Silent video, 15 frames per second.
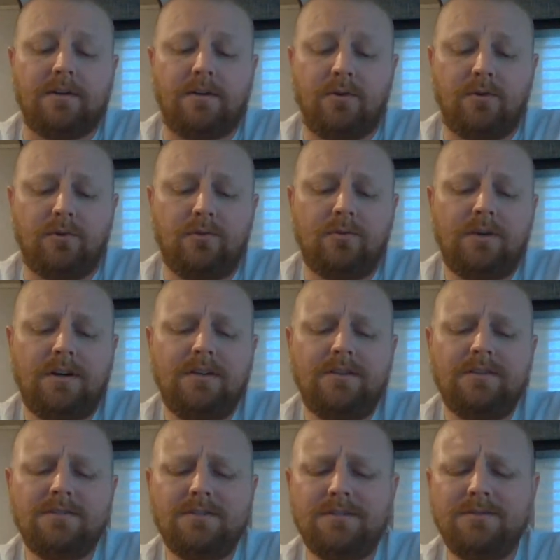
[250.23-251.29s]
You're no
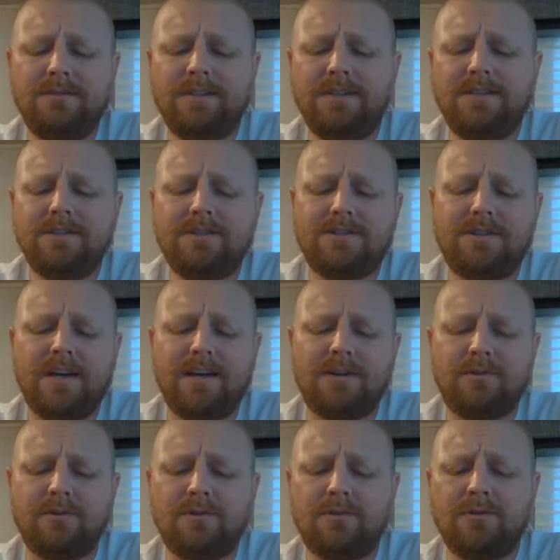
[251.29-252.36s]
longer in the
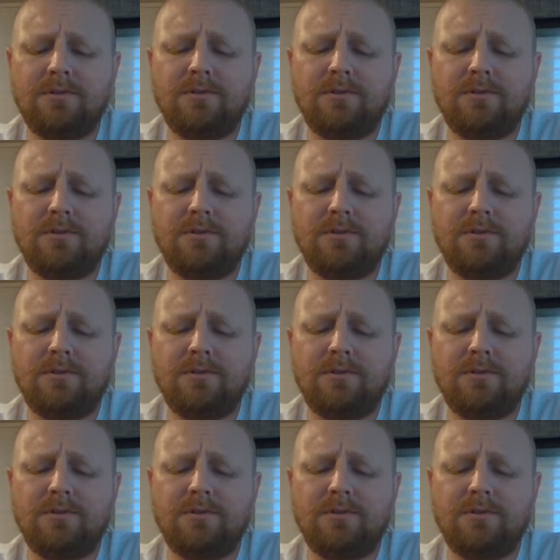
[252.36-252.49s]
shadow